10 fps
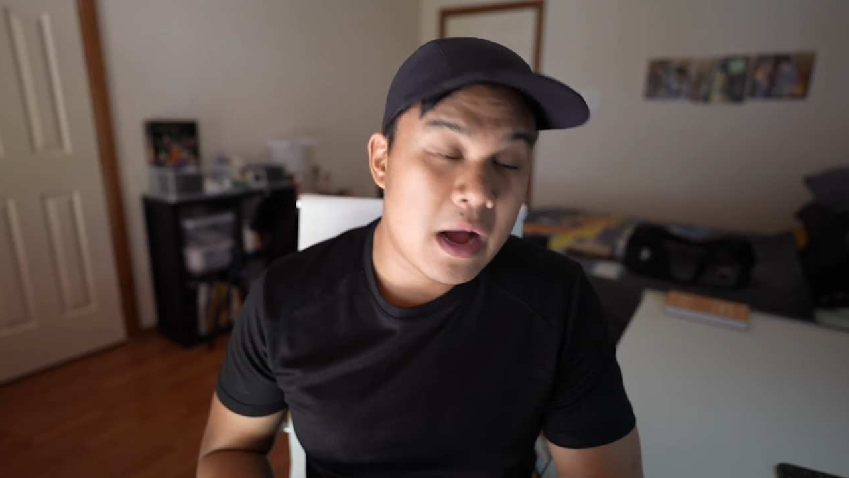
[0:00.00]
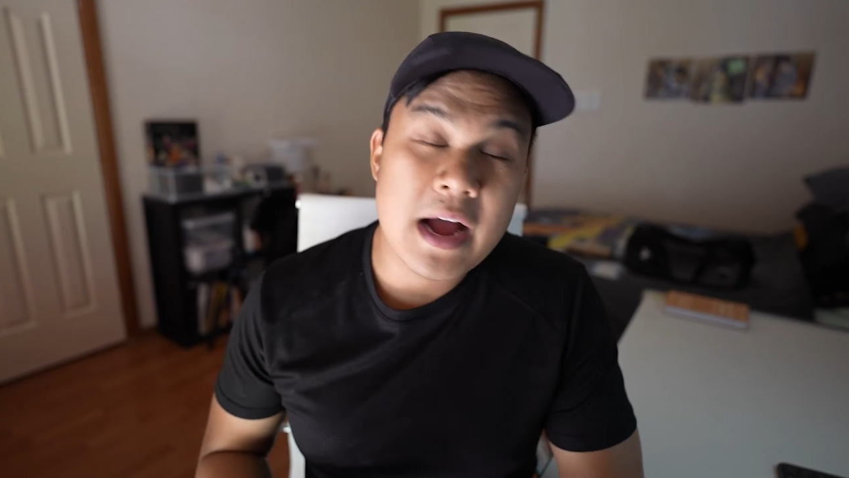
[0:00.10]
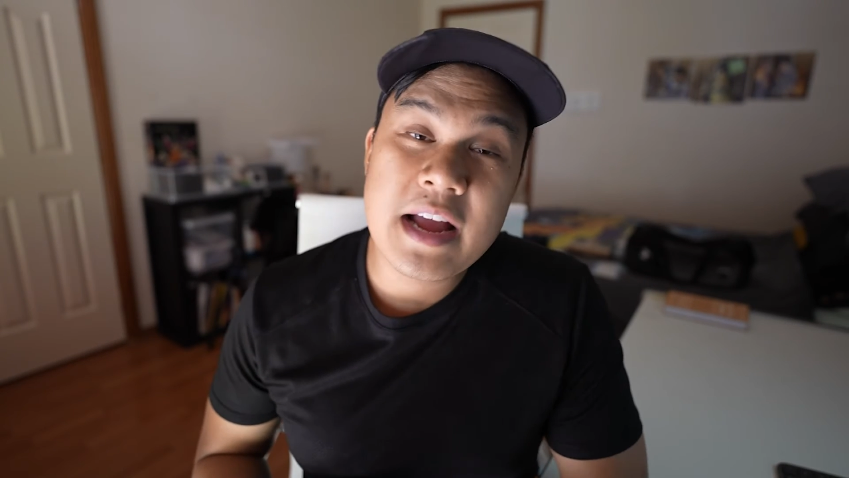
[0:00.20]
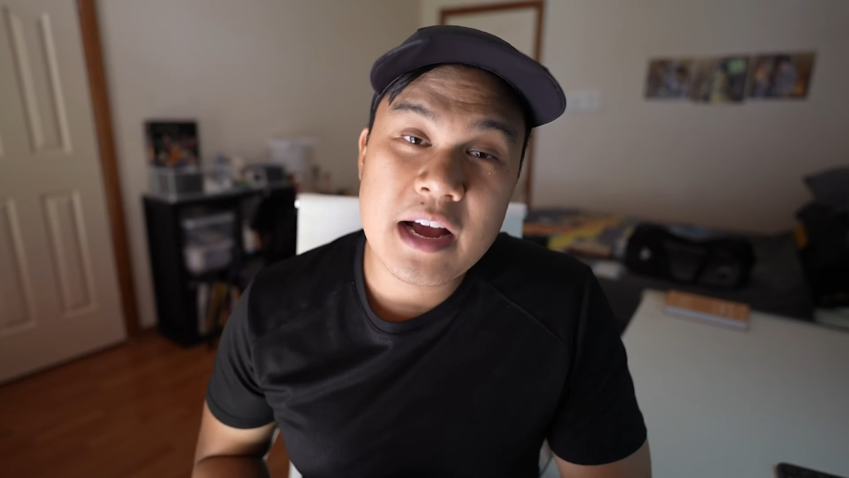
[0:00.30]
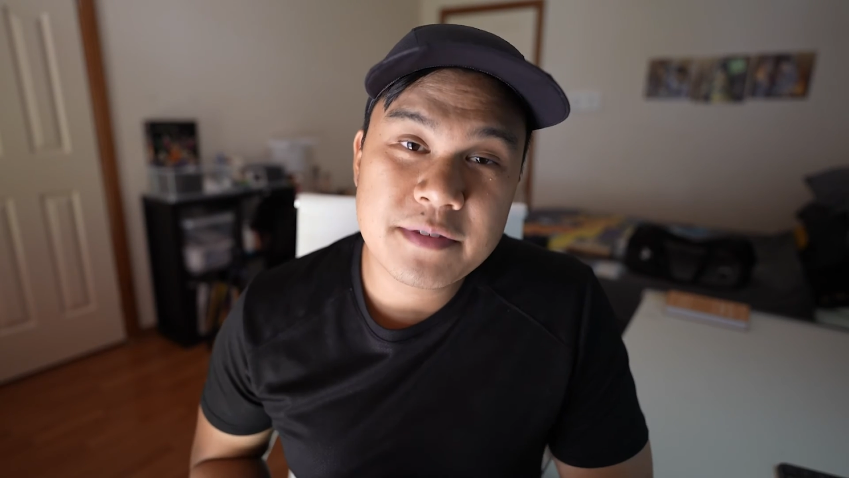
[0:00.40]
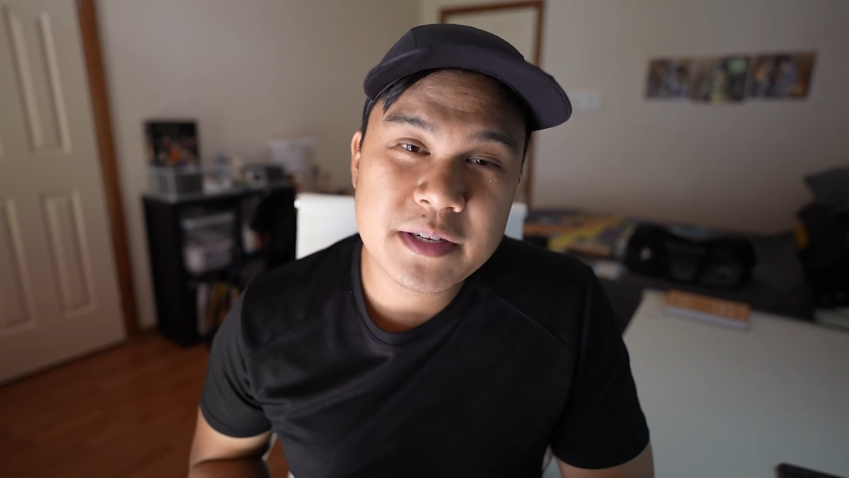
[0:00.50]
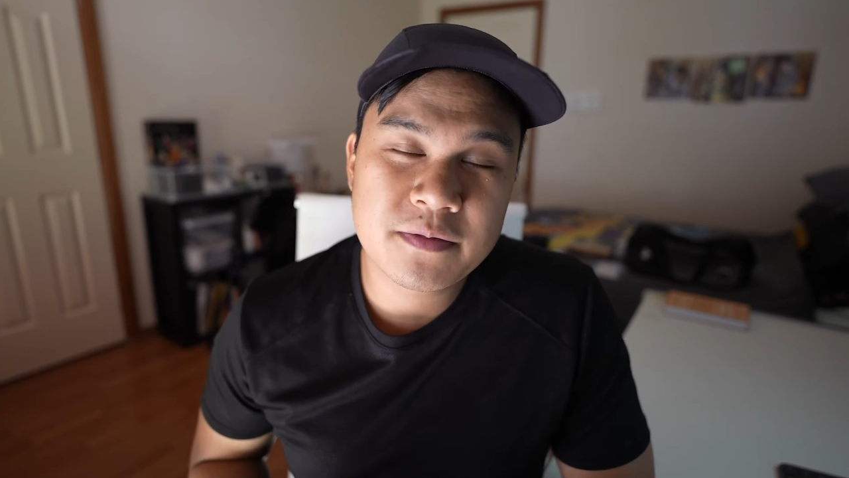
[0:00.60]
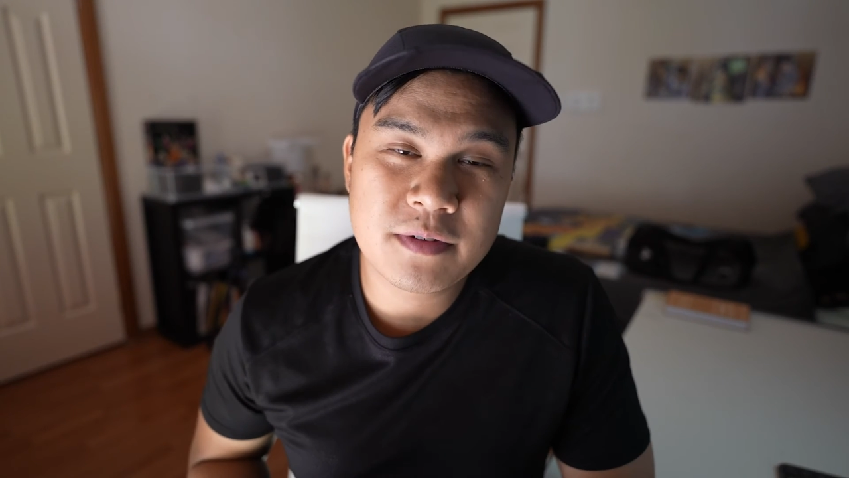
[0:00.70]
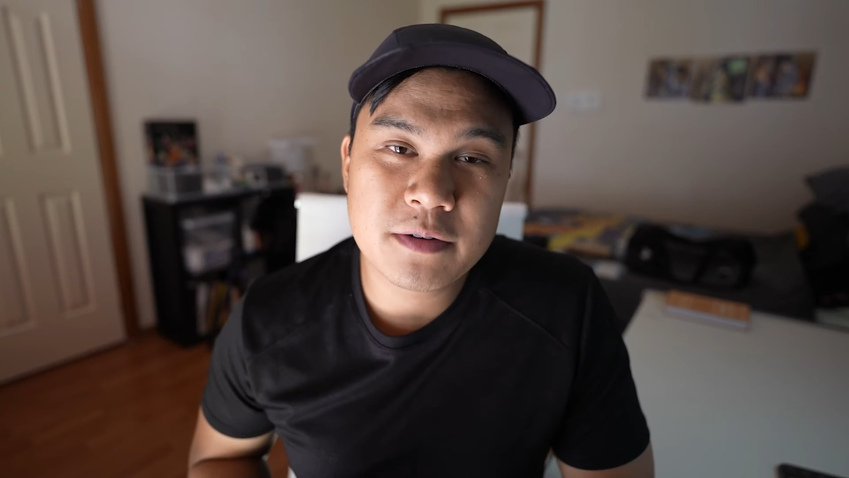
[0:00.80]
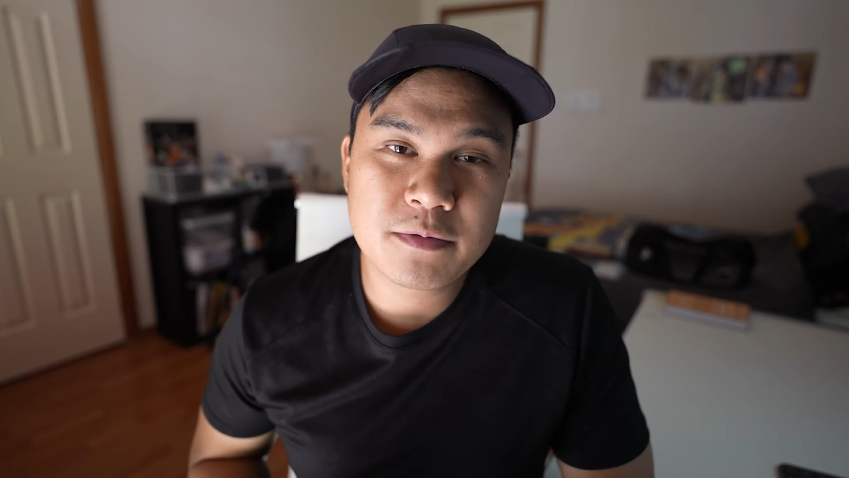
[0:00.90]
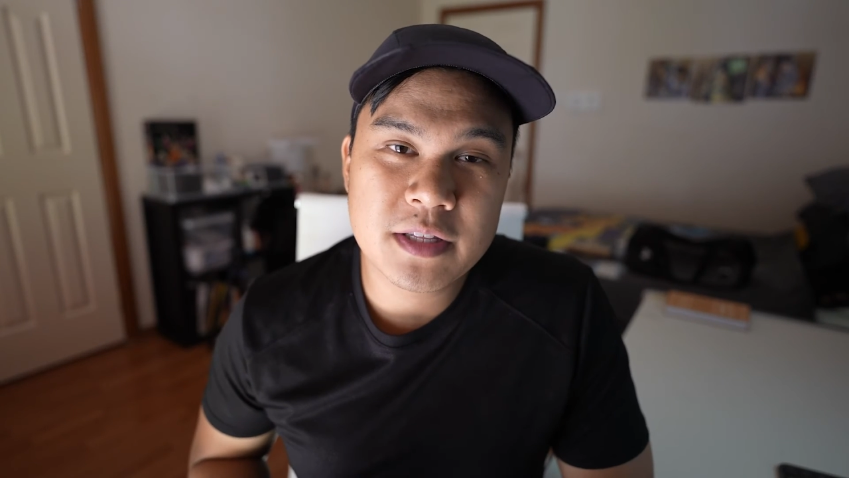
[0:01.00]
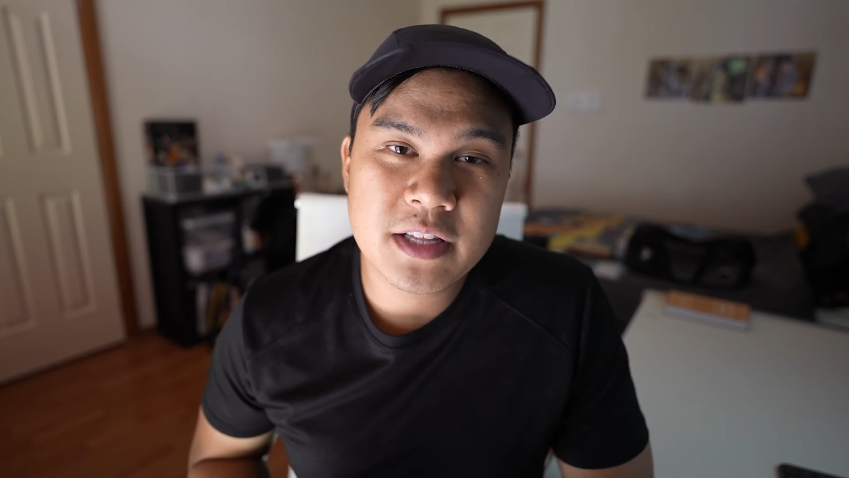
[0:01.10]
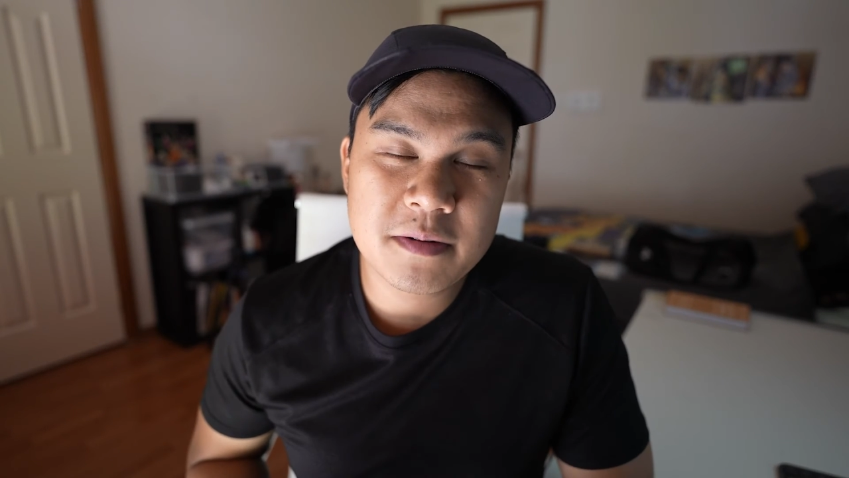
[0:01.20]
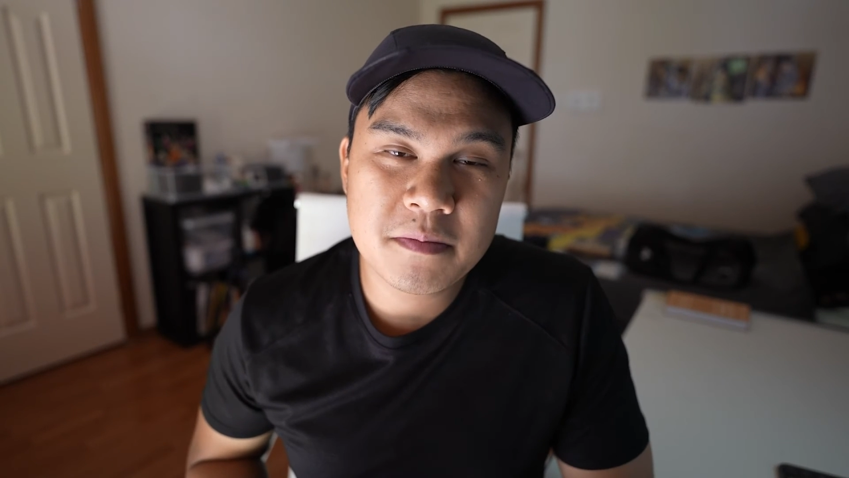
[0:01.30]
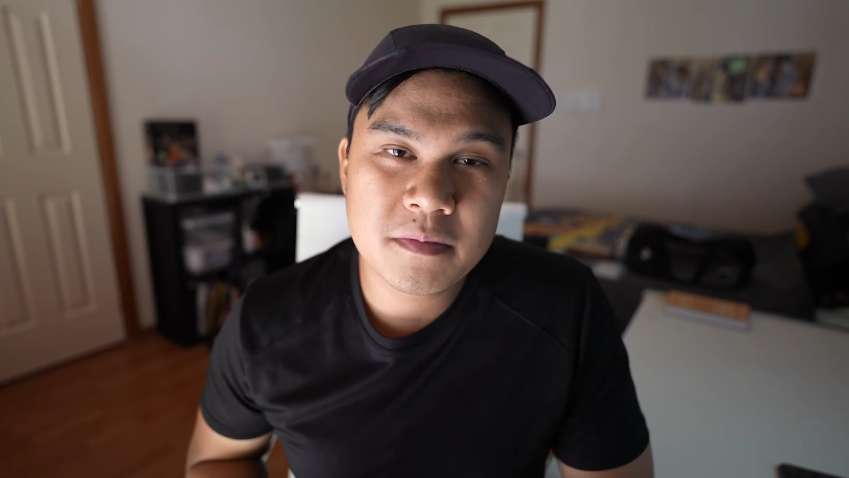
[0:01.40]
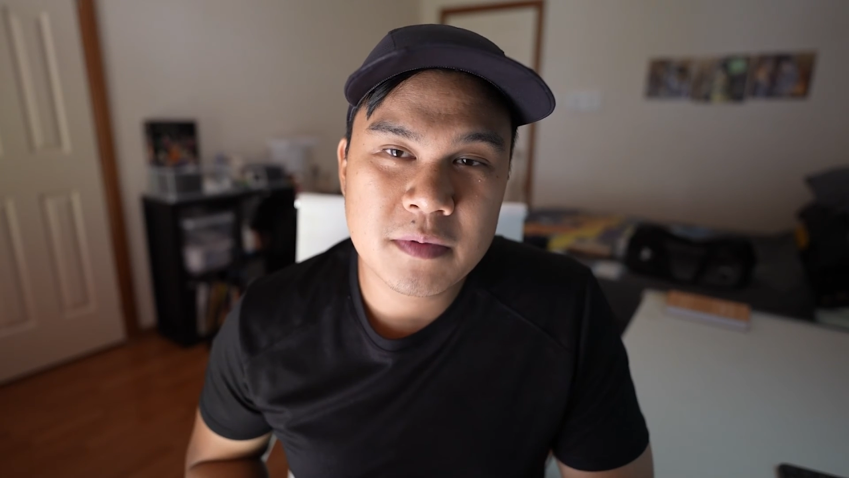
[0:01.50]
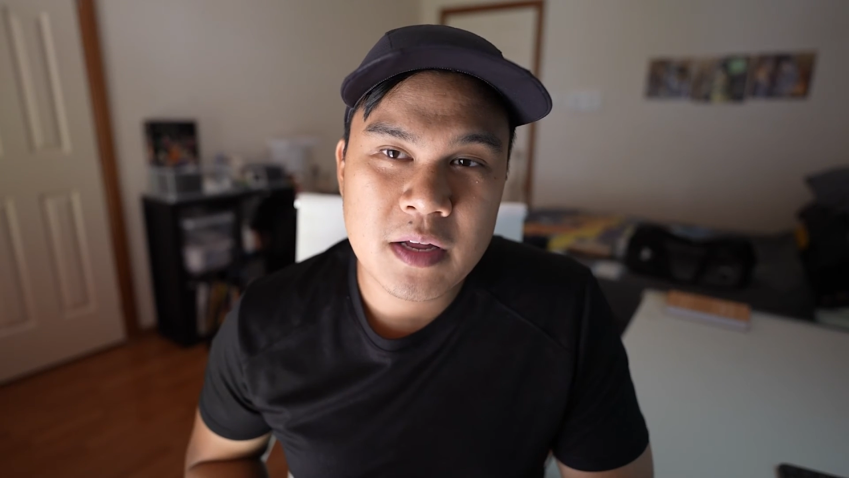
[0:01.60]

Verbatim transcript: I having fun with them?